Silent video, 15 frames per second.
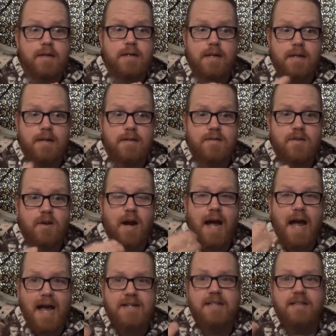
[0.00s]
kids are
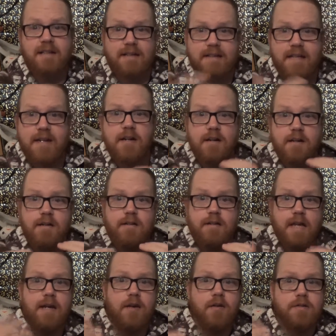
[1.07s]
acting like
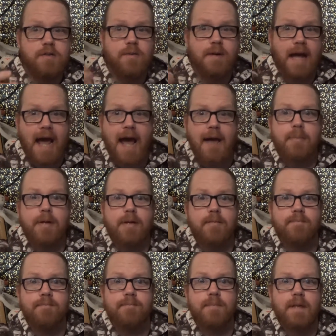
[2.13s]
they know it's going to happen,
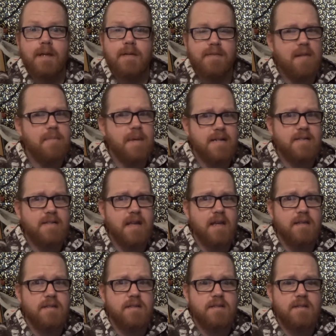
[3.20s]
if that makes
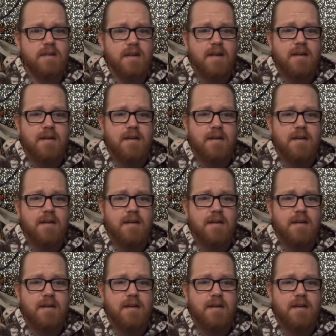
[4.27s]
sense.